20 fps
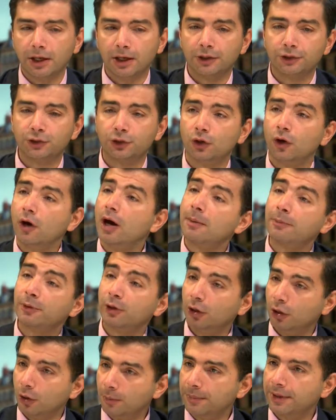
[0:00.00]
So I'm
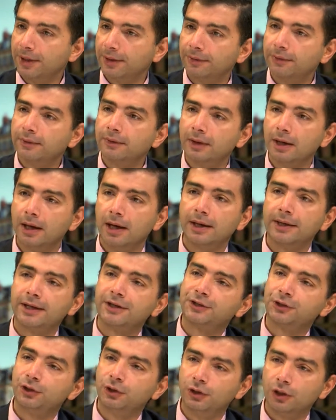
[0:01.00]
Colombian. And
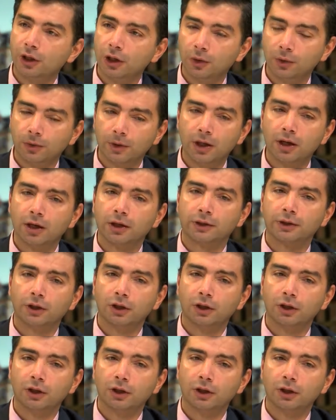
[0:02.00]
as you know,